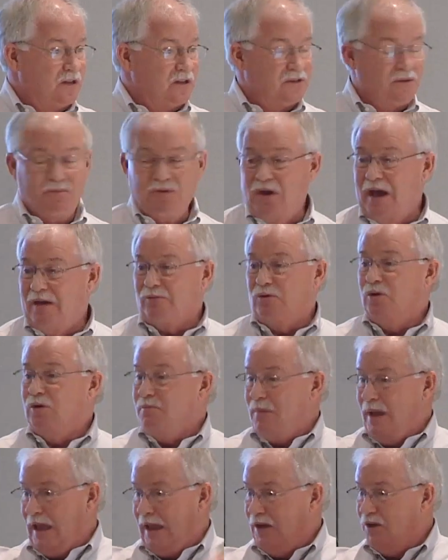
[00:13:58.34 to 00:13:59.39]
system, you have
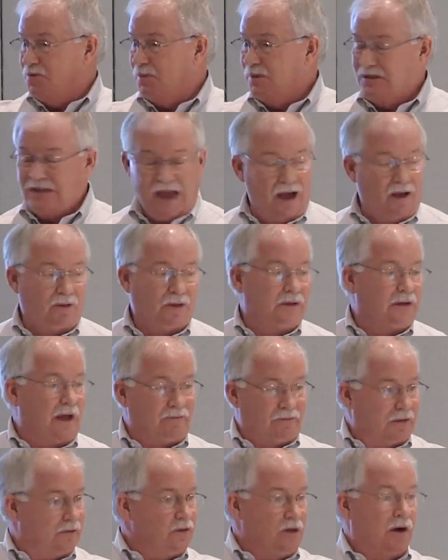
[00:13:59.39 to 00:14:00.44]
good management talent,
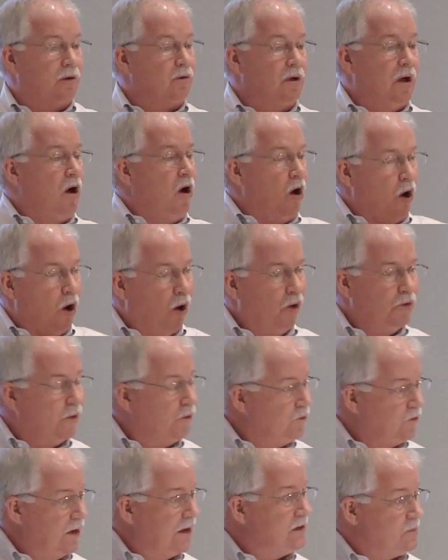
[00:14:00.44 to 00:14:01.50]
all
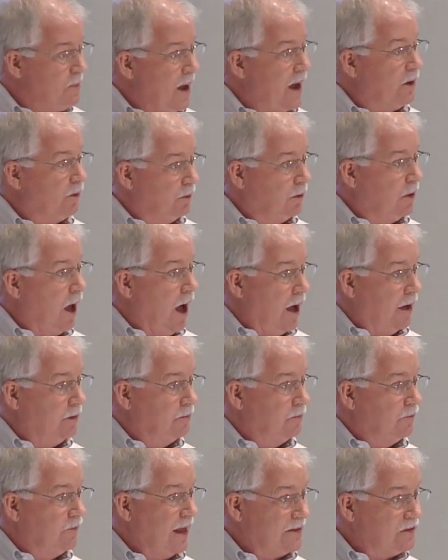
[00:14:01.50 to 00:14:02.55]
those things matter a lot.
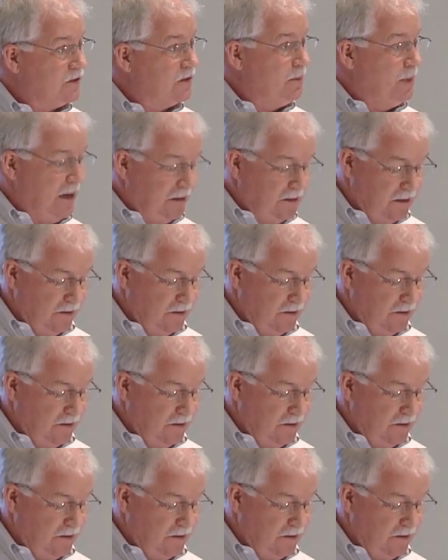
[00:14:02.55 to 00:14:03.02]
That's the main